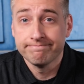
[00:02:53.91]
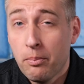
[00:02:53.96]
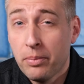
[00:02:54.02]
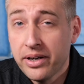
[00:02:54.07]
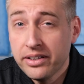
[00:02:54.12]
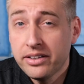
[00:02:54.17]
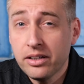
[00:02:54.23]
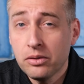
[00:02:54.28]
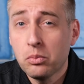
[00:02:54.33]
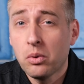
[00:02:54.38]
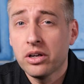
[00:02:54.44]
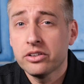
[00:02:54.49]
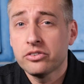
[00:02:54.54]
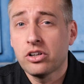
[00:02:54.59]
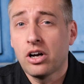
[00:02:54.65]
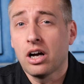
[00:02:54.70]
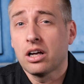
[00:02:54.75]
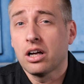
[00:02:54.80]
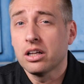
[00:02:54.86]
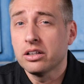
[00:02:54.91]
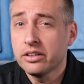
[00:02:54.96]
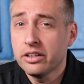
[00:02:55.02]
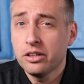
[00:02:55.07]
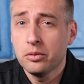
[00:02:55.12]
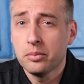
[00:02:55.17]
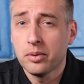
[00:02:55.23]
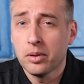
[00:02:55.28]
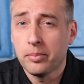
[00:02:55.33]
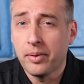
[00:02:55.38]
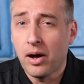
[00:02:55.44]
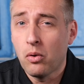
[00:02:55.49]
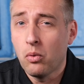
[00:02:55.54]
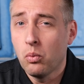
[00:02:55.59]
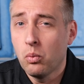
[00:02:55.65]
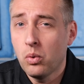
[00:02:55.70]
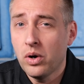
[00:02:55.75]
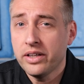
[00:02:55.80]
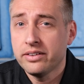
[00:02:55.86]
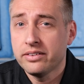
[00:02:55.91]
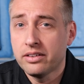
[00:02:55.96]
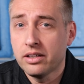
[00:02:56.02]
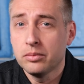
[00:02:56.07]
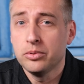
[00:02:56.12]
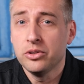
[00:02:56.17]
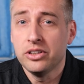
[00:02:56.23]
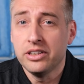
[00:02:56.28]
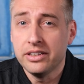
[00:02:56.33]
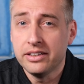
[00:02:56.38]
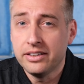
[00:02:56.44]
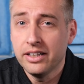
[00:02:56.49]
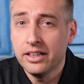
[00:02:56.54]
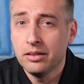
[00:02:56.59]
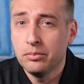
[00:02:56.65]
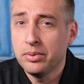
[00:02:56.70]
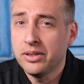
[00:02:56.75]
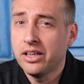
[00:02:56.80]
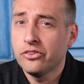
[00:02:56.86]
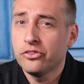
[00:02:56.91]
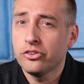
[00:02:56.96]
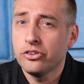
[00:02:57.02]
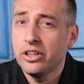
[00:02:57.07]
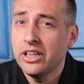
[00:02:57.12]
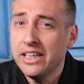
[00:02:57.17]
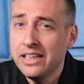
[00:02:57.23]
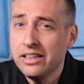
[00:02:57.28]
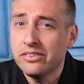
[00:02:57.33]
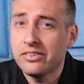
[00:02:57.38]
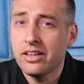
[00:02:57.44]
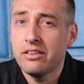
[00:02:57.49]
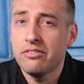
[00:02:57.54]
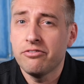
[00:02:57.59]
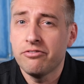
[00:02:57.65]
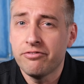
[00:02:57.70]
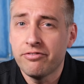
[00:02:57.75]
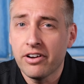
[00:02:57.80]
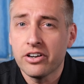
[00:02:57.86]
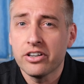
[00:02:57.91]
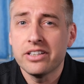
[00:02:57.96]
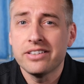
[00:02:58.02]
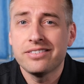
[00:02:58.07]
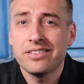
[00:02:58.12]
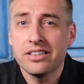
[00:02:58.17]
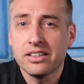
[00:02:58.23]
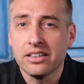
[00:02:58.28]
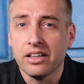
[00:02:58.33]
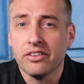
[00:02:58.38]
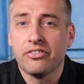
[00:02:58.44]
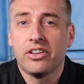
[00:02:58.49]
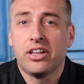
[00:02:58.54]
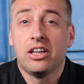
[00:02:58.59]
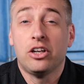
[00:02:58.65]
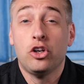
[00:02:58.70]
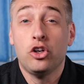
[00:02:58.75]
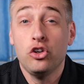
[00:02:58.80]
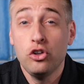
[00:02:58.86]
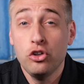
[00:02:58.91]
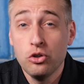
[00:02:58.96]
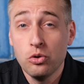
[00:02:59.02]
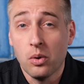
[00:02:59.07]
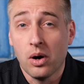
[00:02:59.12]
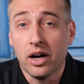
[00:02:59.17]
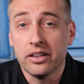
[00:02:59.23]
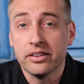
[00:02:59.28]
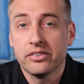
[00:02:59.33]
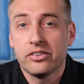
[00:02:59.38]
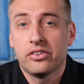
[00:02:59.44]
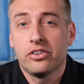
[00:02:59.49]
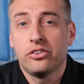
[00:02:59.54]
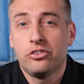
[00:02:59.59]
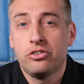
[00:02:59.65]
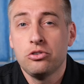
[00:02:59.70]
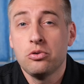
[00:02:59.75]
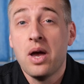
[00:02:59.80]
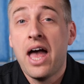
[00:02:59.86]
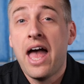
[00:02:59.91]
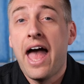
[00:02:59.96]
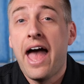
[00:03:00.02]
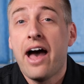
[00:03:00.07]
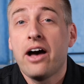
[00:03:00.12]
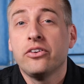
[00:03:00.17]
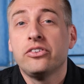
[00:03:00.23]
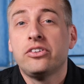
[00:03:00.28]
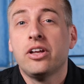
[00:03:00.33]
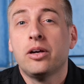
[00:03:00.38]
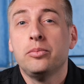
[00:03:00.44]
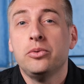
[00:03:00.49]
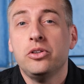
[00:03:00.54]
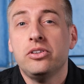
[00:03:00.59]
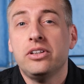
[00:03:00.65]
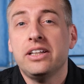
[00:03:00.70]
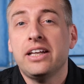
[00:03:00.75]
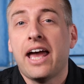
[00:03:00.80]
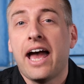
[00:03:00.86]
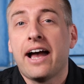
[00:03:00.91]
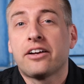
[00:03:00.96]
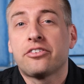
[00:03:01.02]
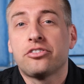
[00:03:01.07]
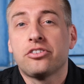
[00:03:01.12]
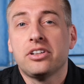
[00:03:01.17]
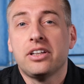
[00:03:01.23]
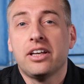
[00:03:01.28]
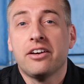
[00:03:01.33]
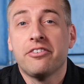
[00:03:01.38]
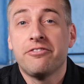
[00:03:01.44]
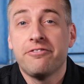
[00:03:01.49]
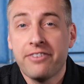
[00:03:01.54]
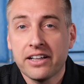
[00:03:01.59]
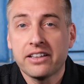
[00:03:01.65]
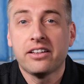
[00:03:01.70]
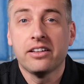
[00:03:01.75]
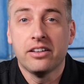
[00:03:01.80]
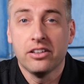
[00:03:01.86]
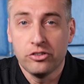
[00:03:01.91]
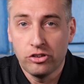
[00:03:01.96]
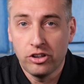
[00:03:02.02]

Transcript: But I did want to talk a little bit about what WD did because there is a very significant nuance to how WD actually affected the